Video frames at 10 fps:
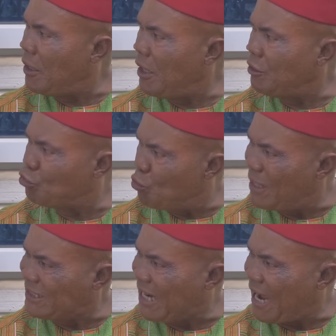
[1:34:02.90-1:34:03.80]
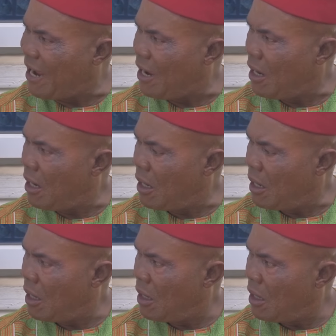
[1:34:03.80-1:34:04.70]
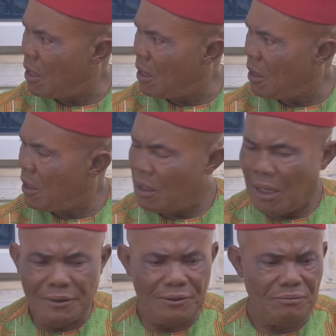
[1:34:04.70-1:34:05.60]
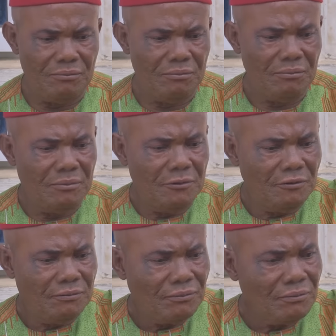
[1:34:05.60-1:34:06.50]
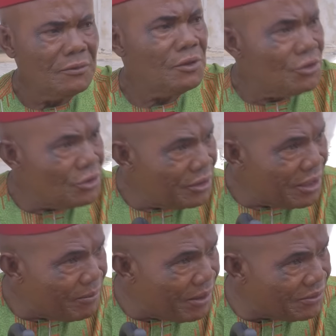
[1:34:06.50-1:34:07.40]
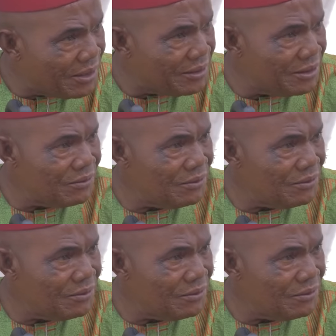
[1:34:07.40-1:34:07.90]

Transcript: in Rwanda. Hi. Sorry about that, Your